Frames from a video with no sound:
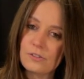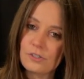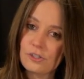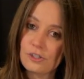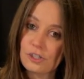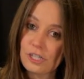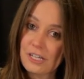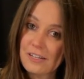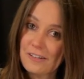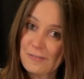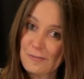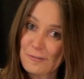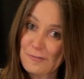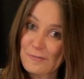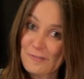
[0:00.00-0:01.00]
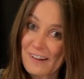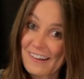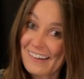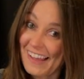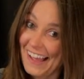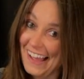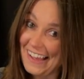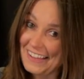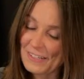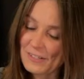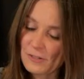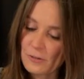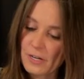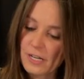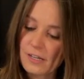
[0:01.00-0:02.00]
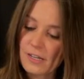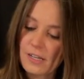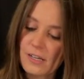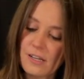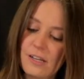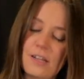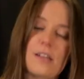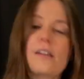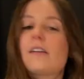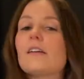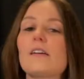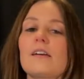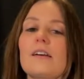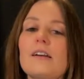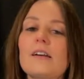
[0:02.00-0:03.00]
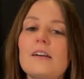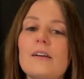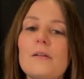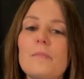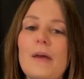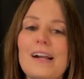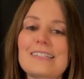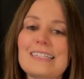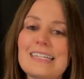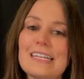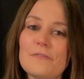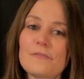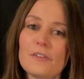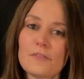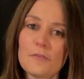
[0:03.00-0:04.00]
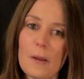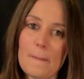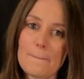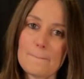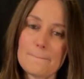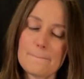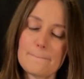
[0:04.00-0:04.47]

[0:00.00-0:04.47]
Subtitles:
to G, 3rd fret, high E string, back to E, 5th fret.